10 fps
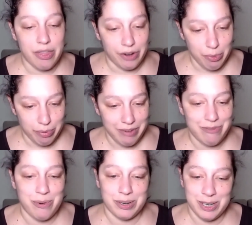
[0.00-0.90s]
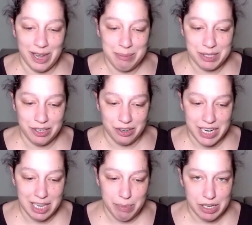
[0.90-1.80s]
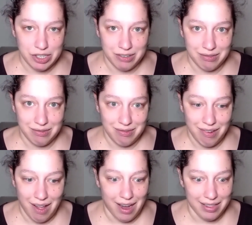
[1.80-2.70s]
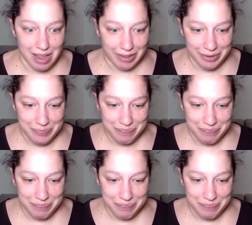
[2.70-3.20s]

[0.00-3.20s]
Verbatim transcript: thirty point four times your daily budget. I love it.